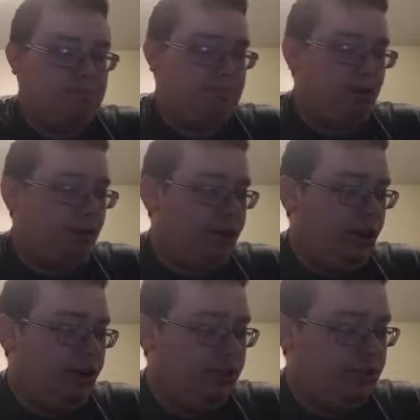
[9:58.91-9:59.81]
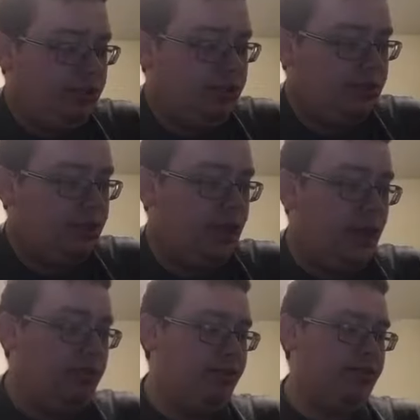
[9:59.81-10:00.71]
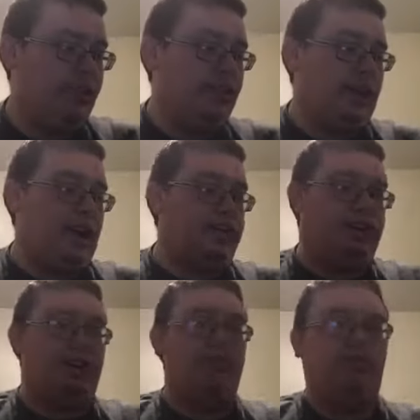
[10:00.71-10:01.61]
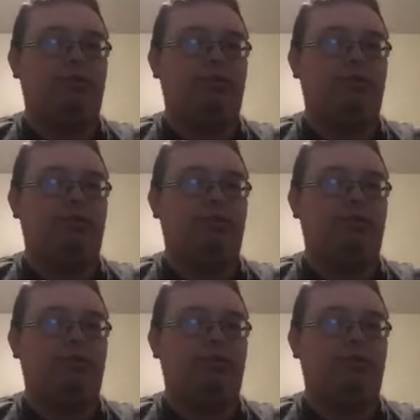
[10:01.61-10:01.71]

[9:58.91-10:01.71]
produce He was the